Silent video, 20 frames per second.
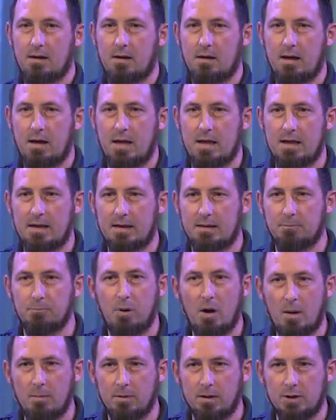And they
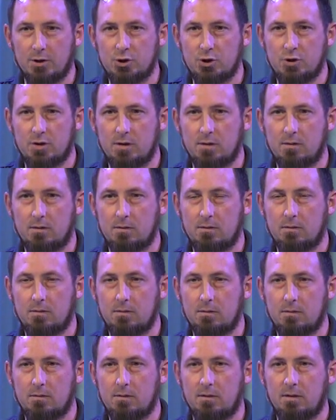published.
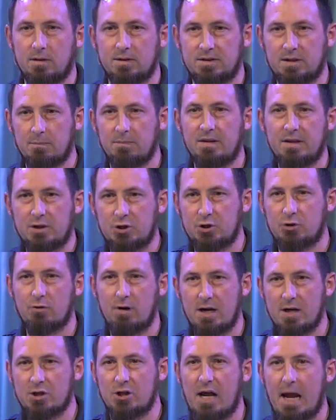And something
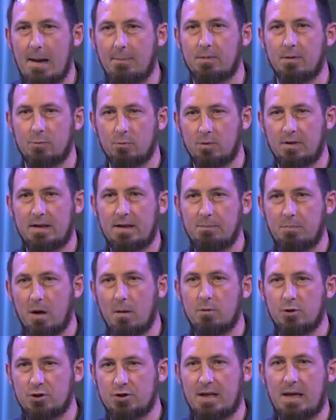strange happened when they
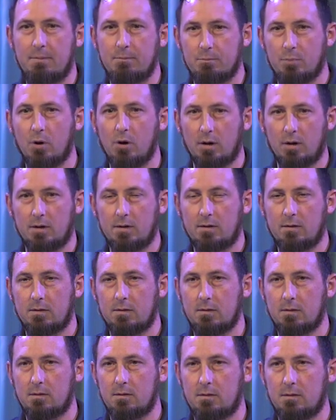published that book.
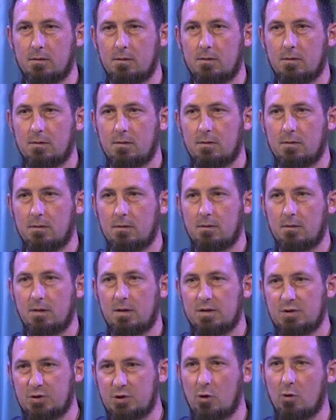
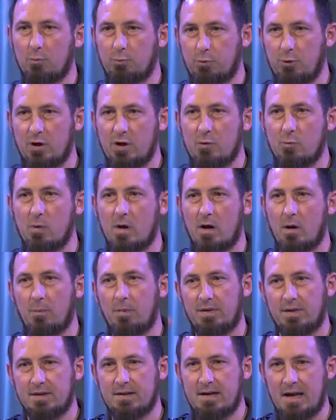It sold pretty well,
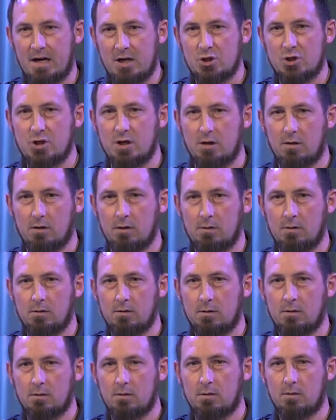but the next year,
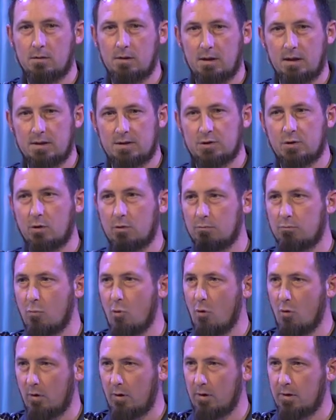it sold
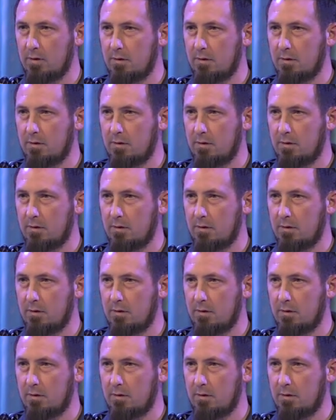more.